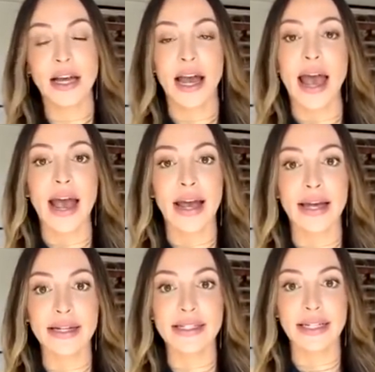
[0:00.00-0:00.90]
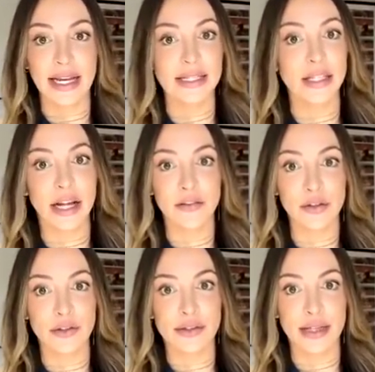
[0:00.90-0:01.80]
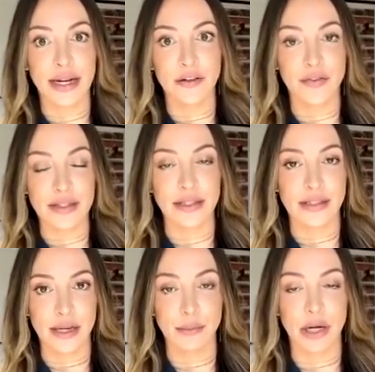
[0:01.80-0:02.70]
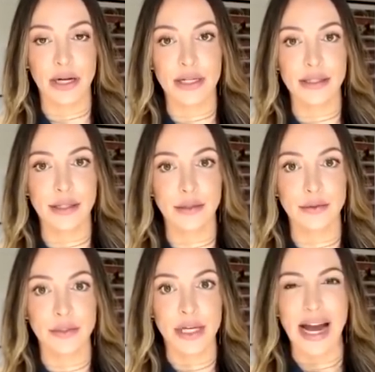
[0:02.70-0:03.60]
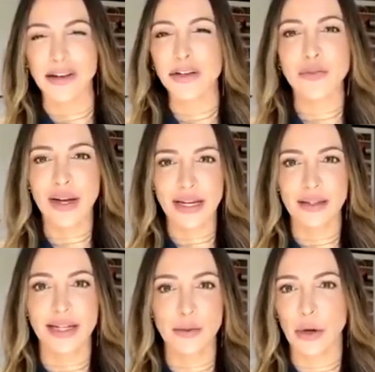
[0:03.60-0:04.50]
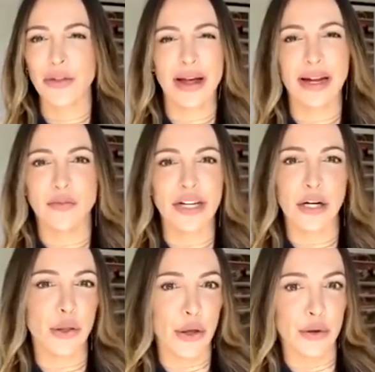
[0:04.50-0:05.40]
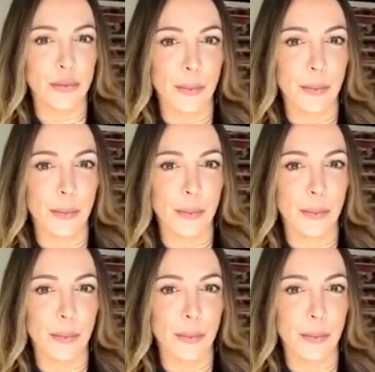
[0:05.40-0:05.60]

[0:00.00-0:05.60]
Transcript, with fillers: and it gets a lot of use that outfit since I bought it. So I don't know if Moncler. I can like wear that every year though.